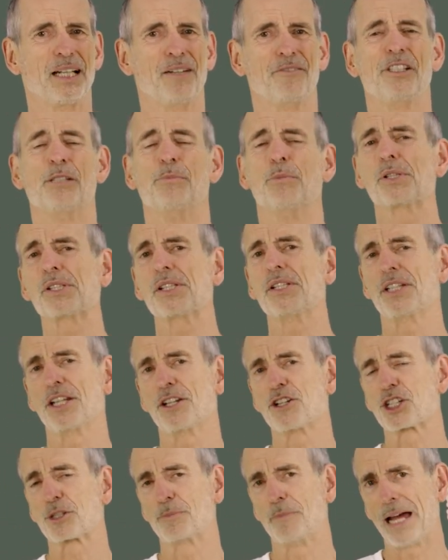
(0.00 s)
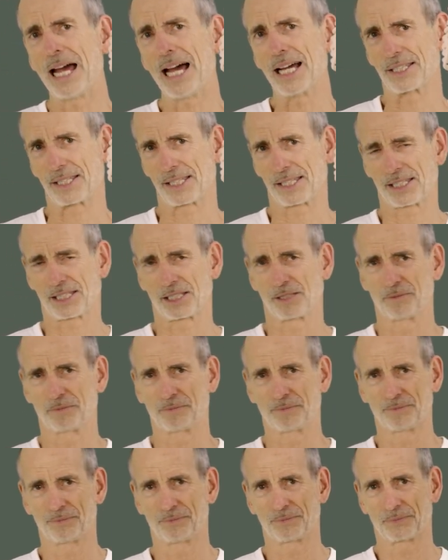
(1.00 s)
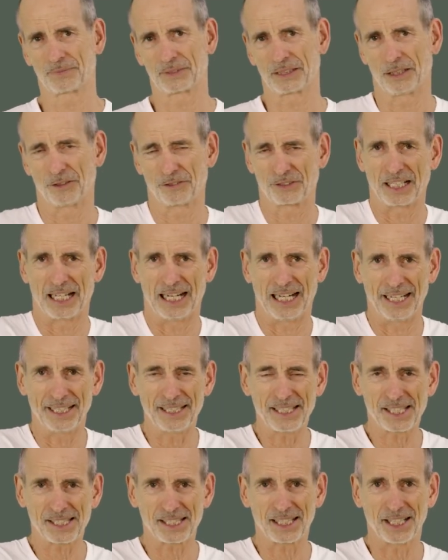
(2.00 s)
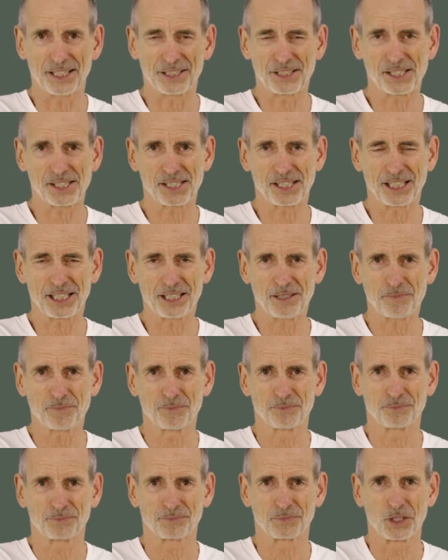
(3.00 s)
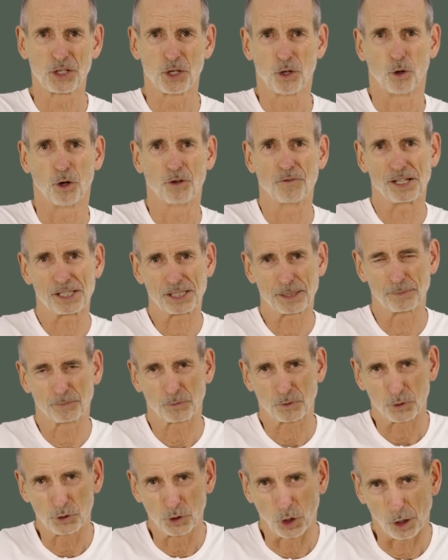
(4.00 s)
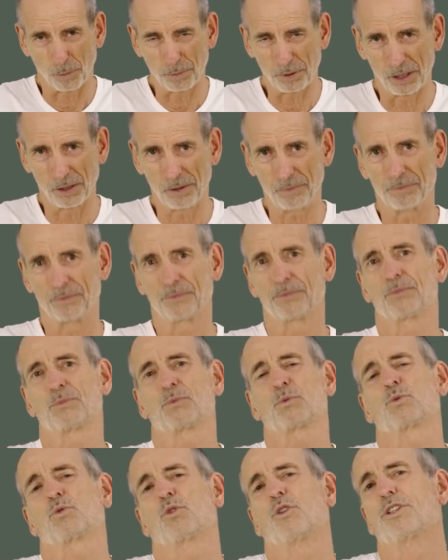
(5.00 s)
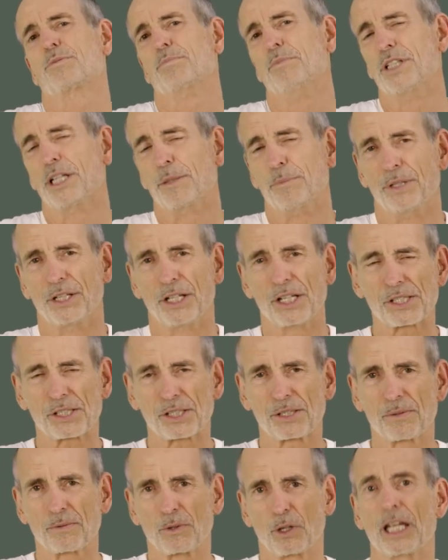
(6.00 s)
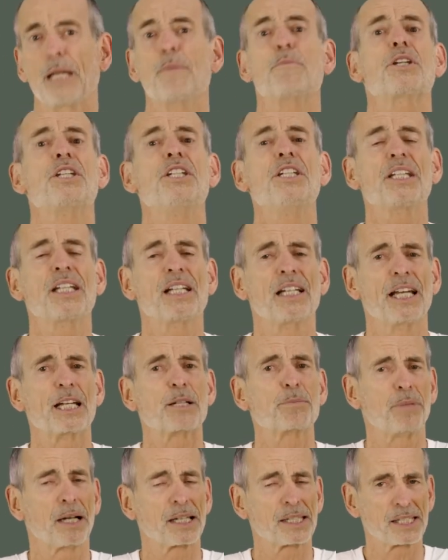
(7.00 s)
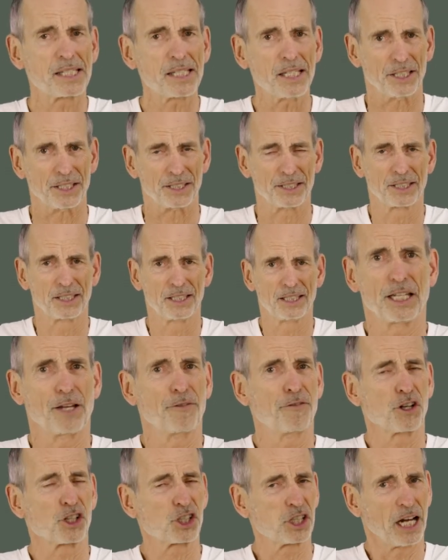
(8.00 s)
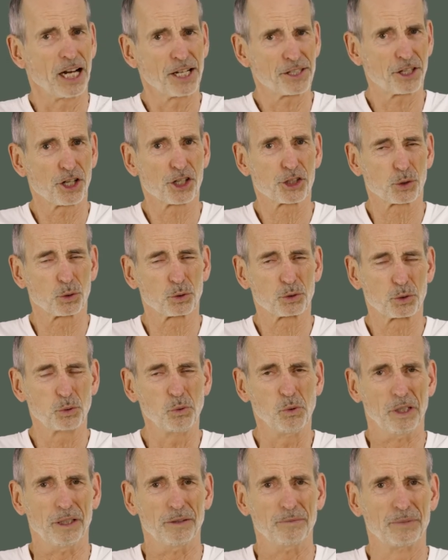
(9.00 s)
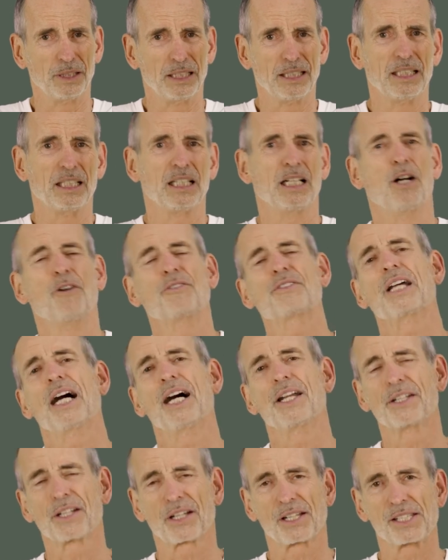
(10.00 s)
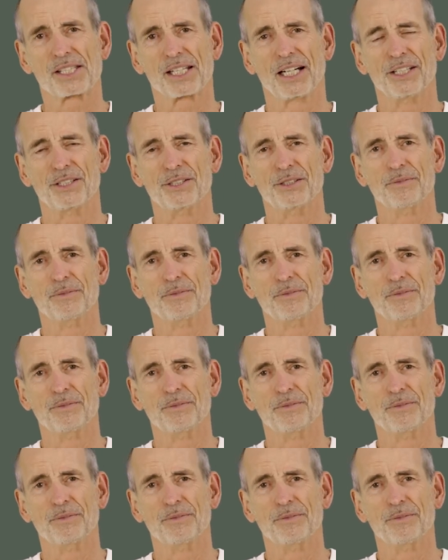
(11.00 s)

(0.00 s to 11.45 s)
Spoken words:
We need to carefully consider the pain on one hand, and on the other, understand what happens to the cartilage and menisci within the knee joint, particularly focusing on the gradual wear and tear affecting these important structures.